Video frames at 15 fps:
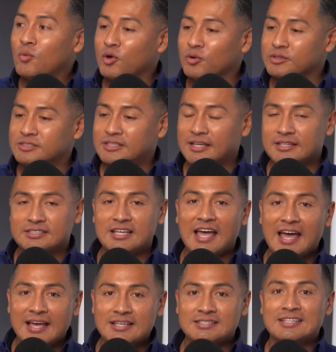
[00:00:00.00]
real estate
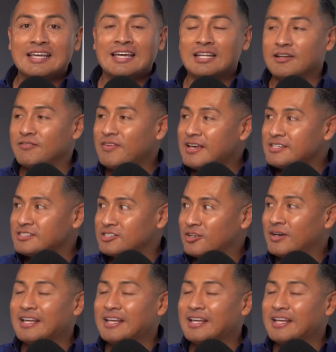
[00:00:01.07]
as an investor.